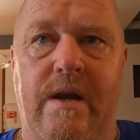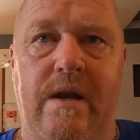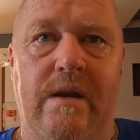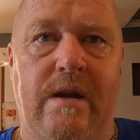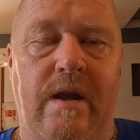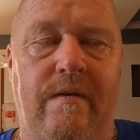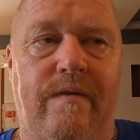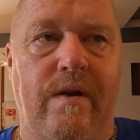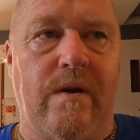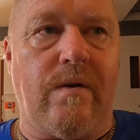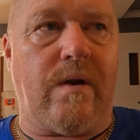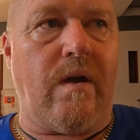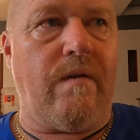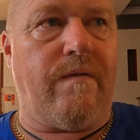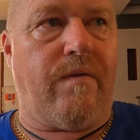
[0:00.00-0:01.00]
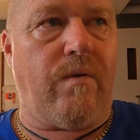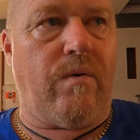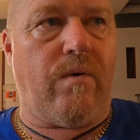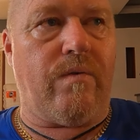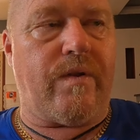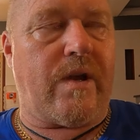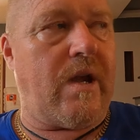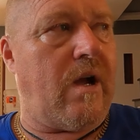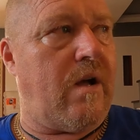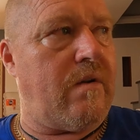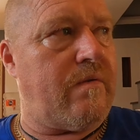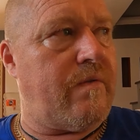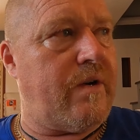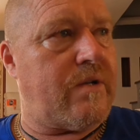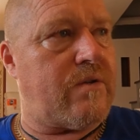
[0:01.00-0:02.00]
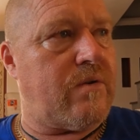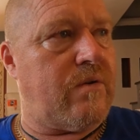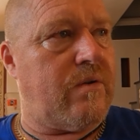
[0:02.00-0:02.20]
And if you're looking for the Carlton Ritz